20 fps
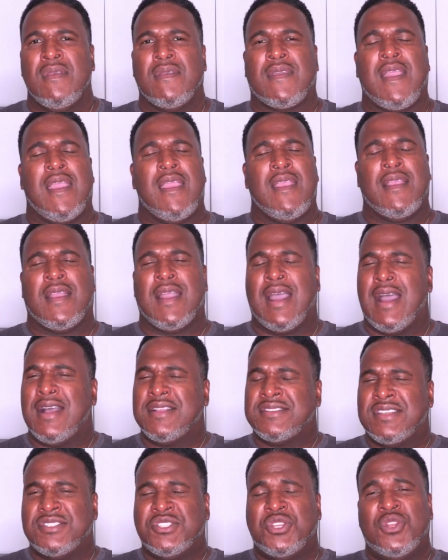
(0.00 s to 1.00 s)
okay,
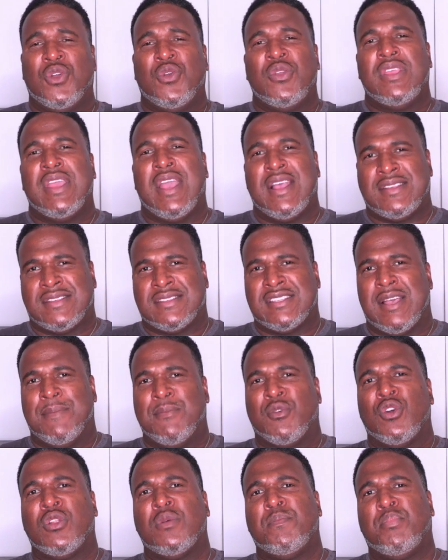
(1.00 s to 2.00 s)
God said, you know, yes,
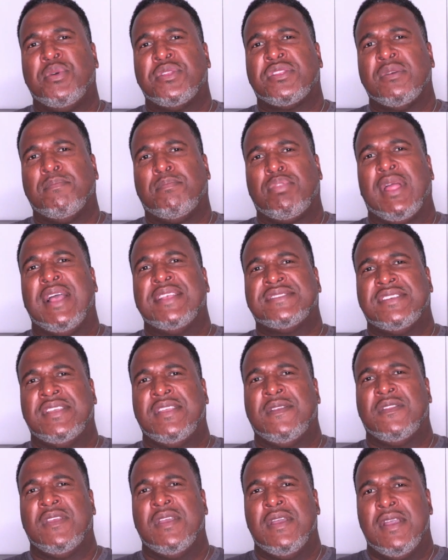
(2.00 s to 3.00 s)
I'm going to put the
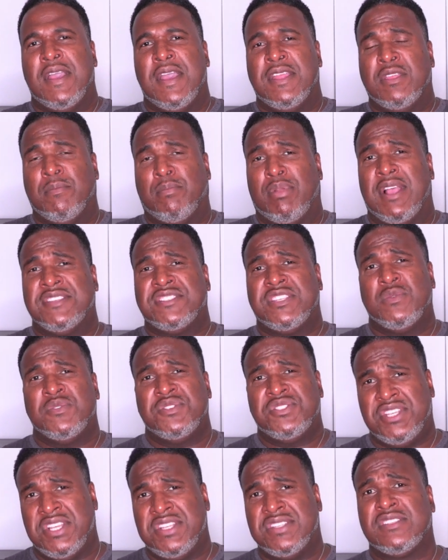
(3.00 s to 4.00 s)
blessing, and the blessing
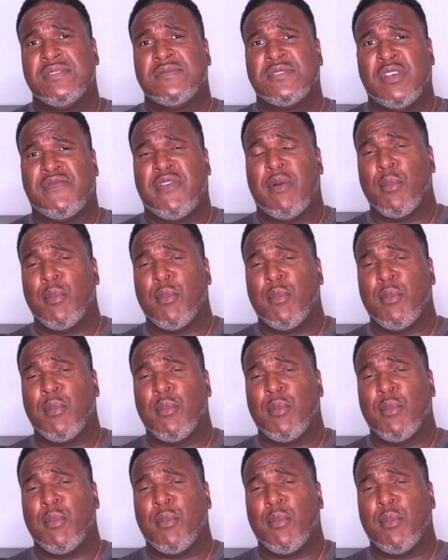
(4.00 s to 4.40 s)
was Jesus himself.